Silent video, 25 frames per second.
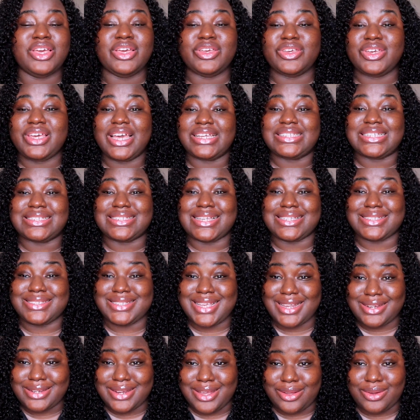You guys, as I
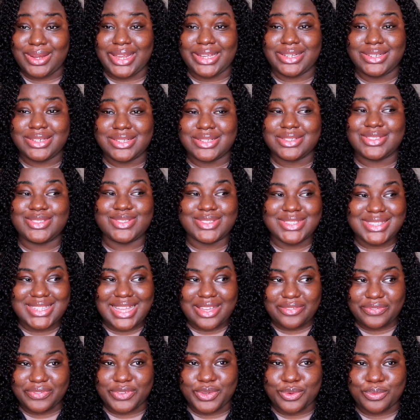sat down like this to
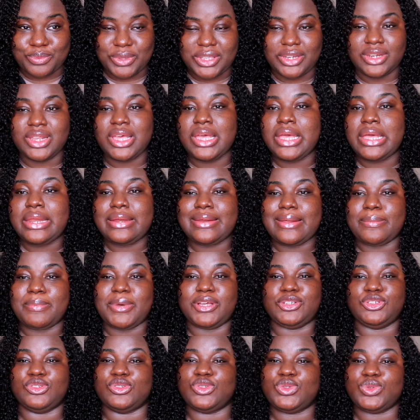start filming,
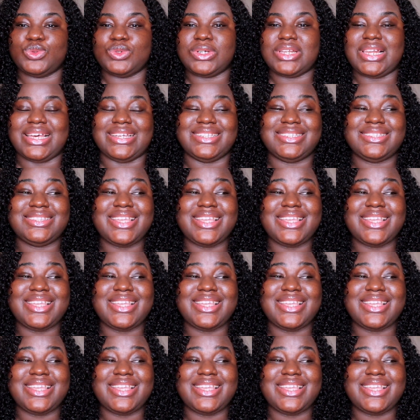NEPA just took light.